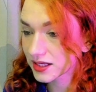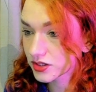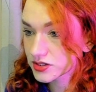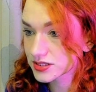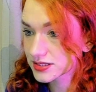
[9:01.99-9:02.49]

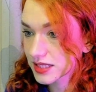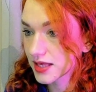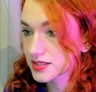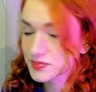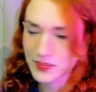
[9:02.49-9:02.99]
getting
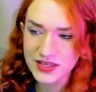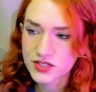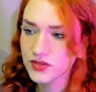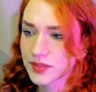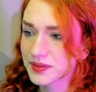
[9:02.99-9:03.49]

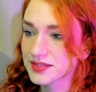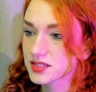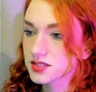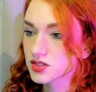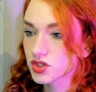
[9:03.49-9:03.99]
space for the
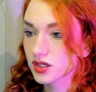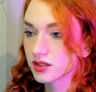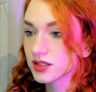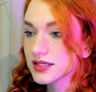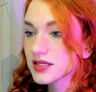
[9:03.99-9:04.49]
pieces in
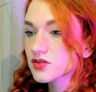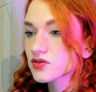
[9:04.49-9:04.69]
general.